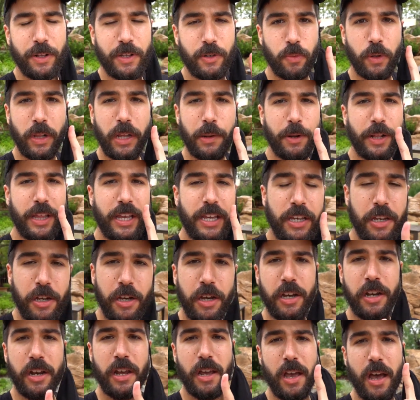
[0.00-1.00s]
What's really, really
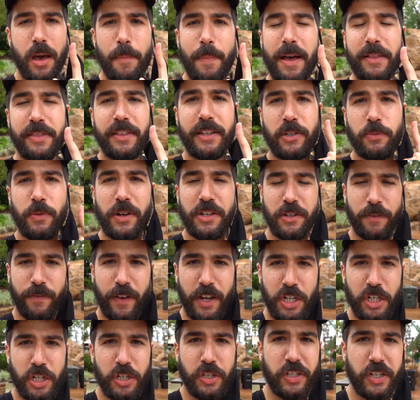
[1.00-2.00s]
good about this
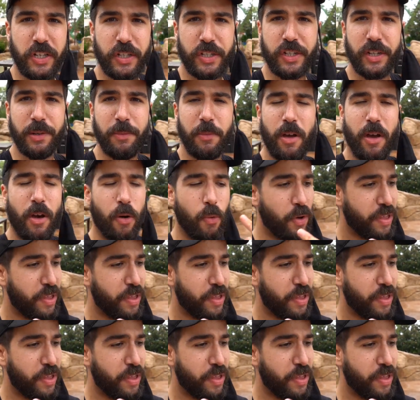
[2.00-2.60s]
reservation system